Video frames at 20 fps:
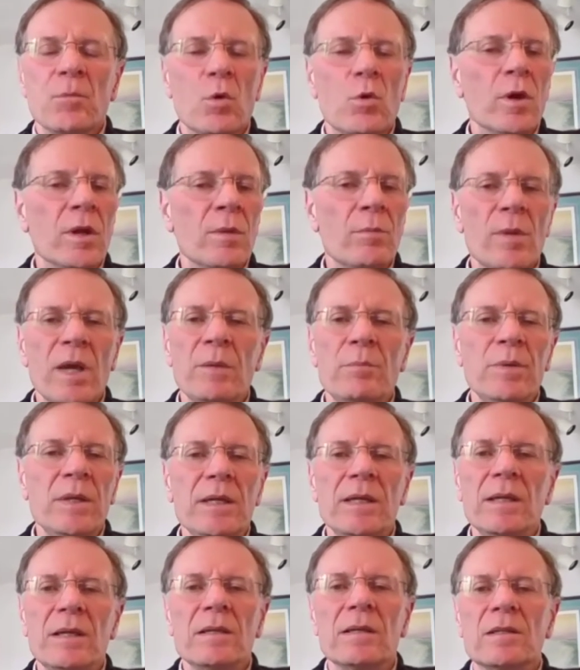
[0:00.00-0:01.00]
Or it might
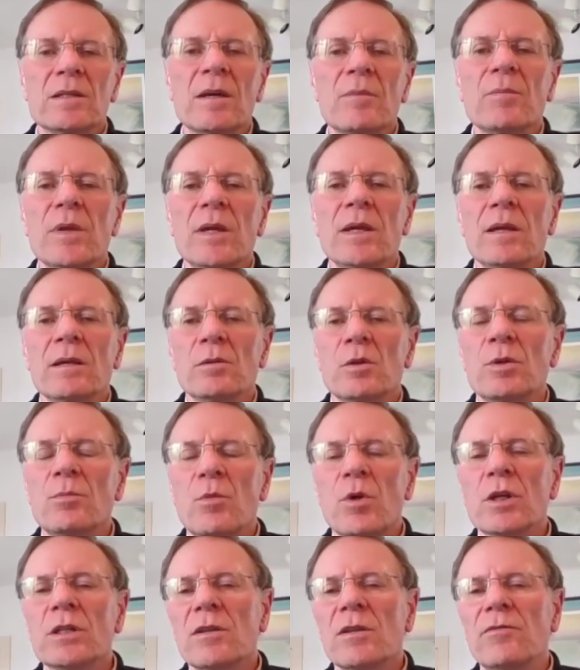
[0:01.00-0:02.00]
be something a little
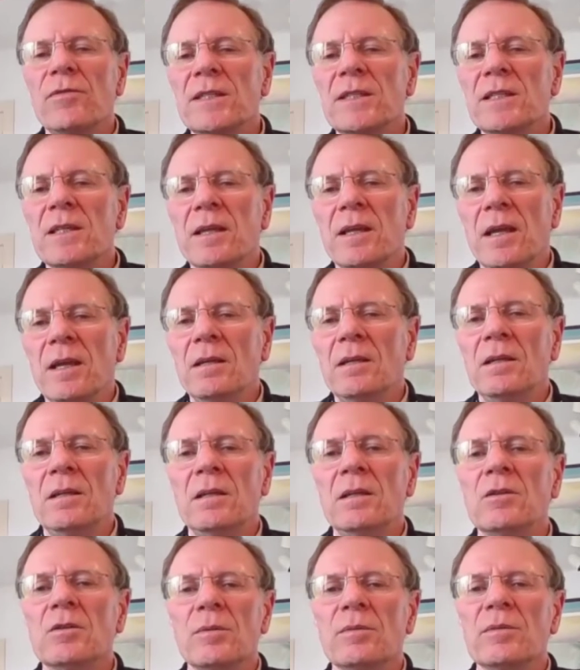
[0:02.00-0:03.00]
more
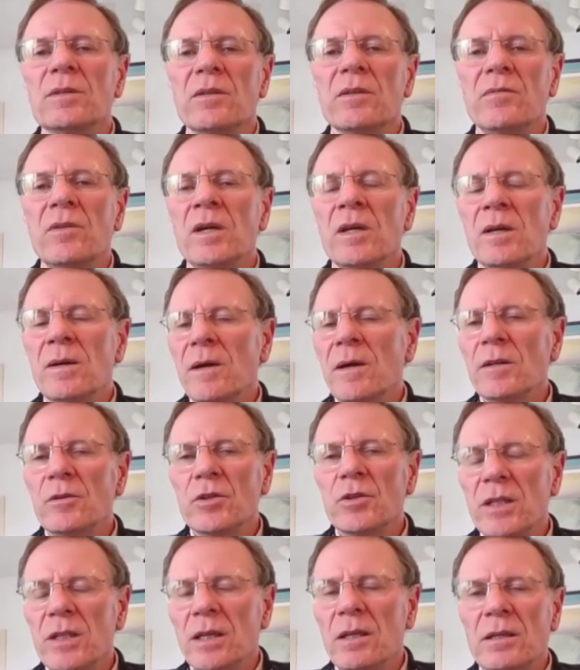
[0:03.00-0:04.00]
sophisticated in terms of
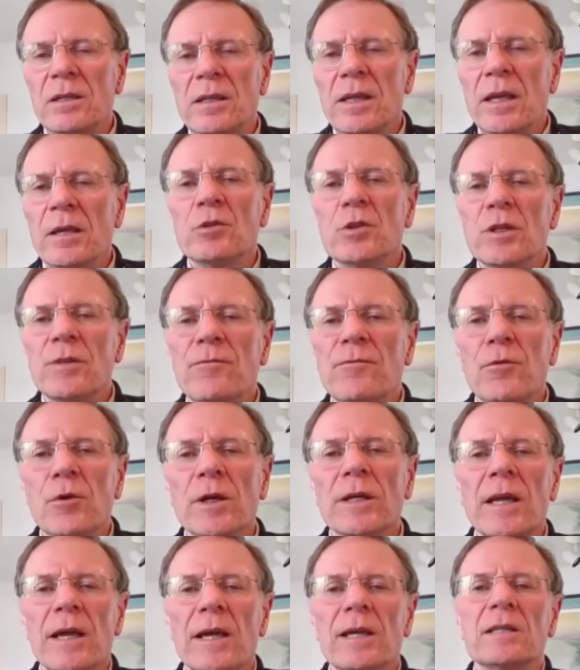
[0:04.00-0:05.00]
understanding the energy
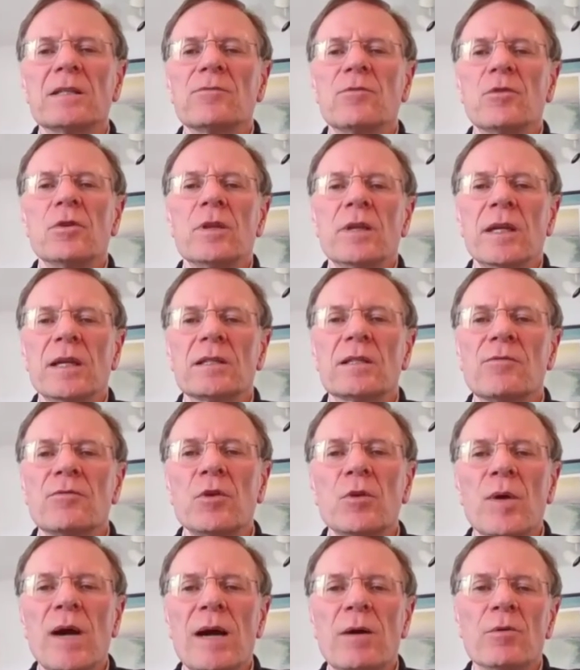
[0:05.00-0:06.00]
forecast for the next
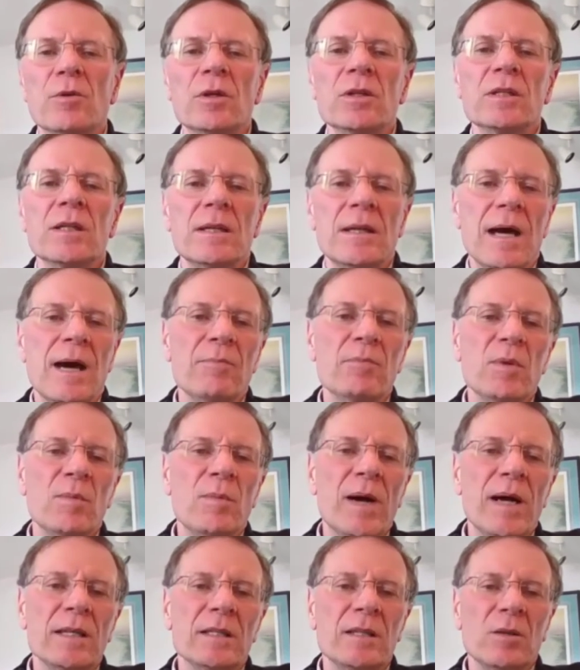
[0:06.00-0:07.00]
few hours and
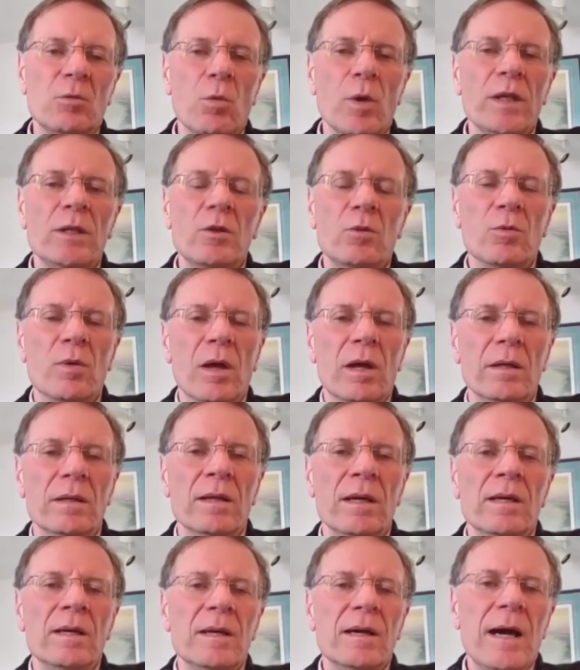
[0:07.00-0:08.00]
optimizing when you
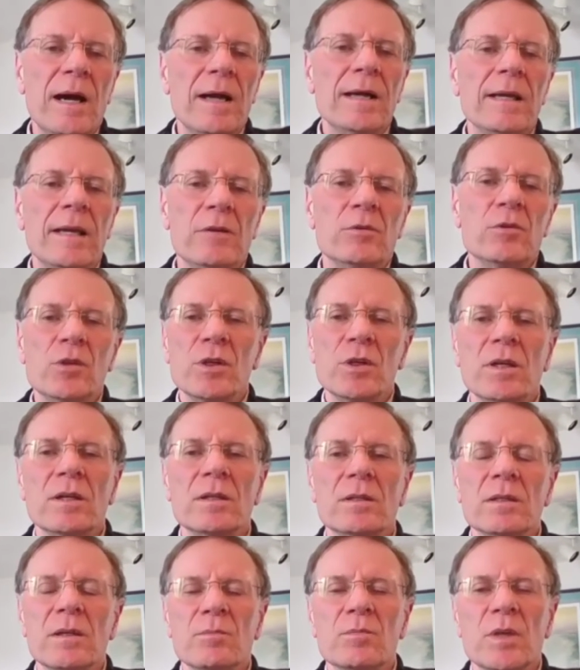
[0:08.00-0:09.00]
run high energy
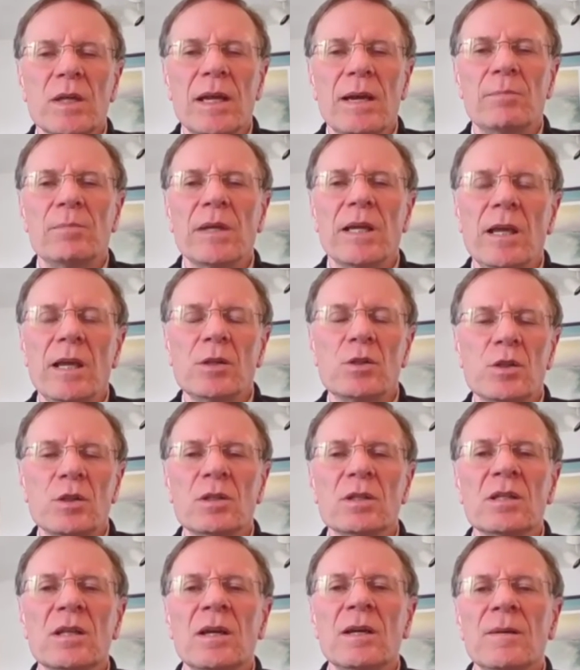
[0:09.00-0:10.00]
consumption
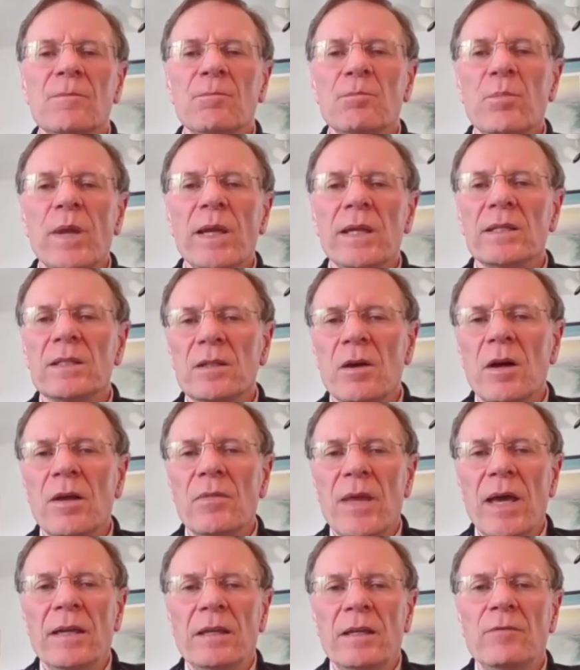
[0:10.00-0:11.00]
applications based
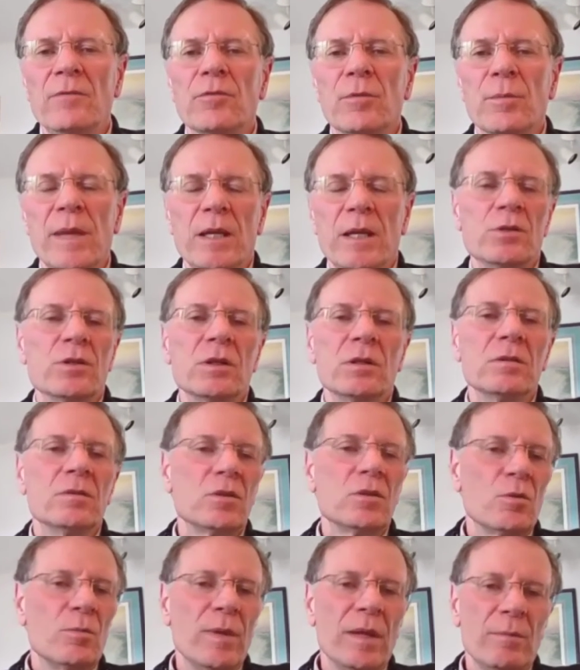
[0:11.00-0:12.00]
on that information.
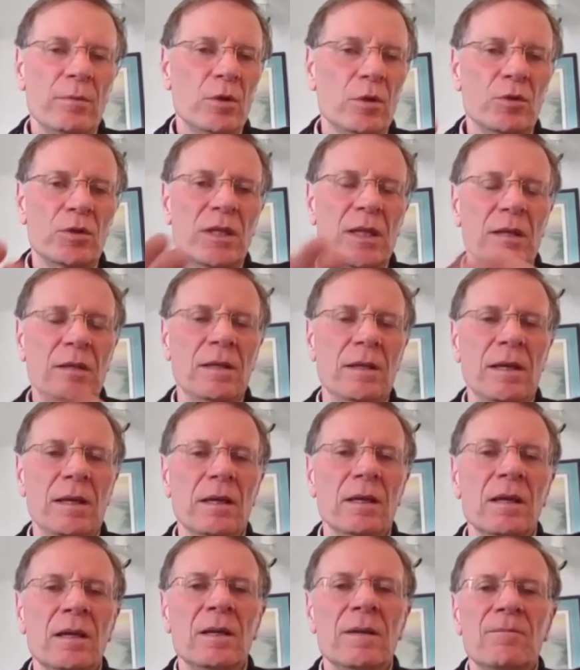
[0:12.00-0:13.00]
So maybe you're sending
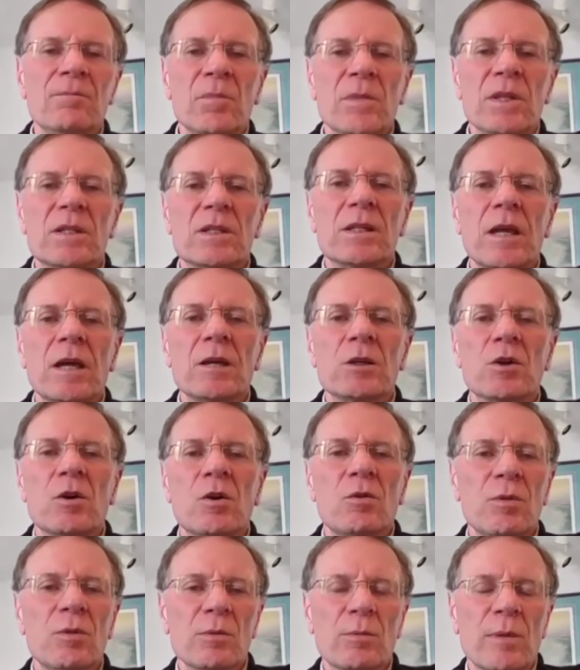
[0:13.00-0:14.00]
a
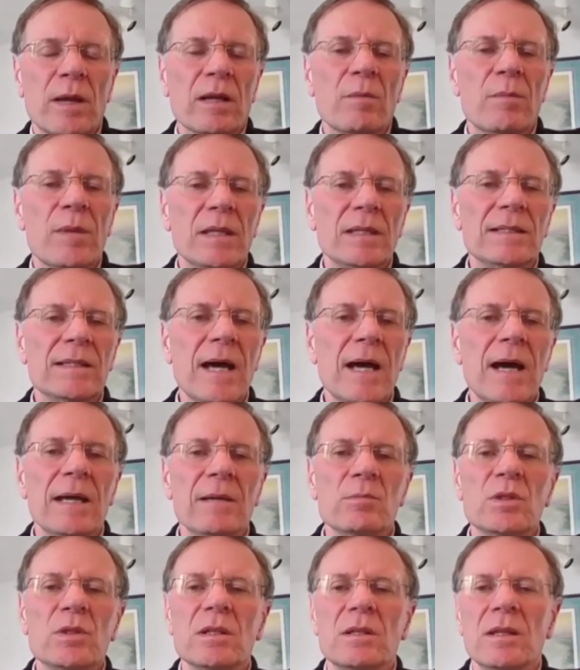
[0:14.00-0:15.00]
schedule with recommended
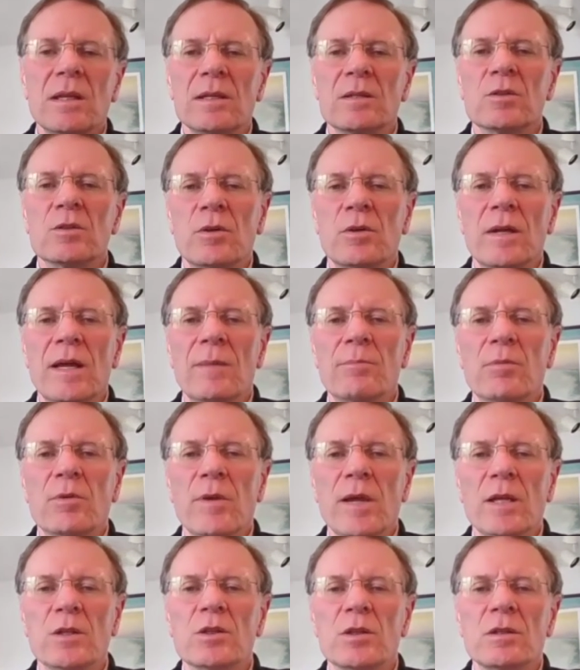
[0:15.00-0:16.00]
times to take certain
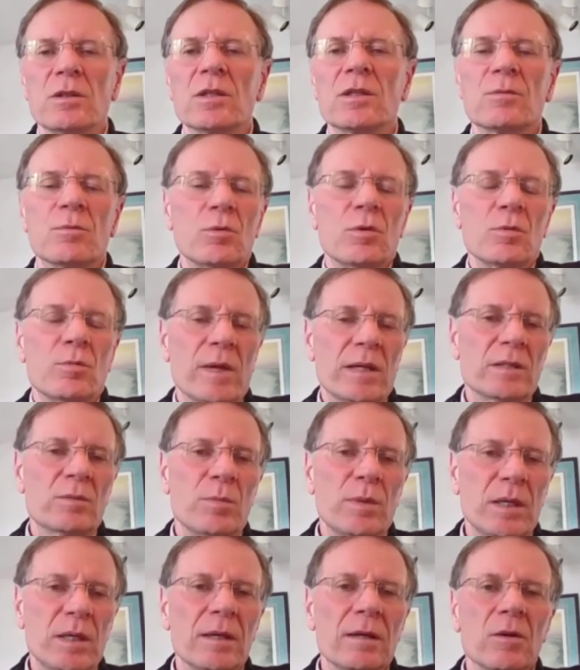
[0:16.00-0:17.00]
operations through the
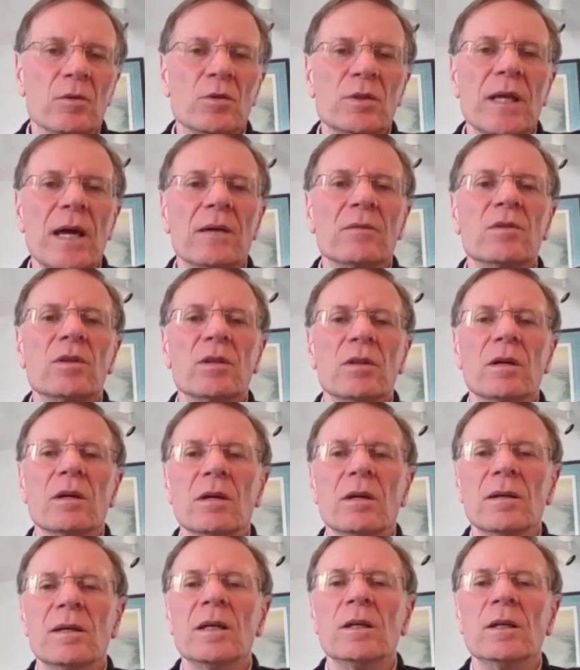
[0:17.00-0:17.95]
recipe that goes down to the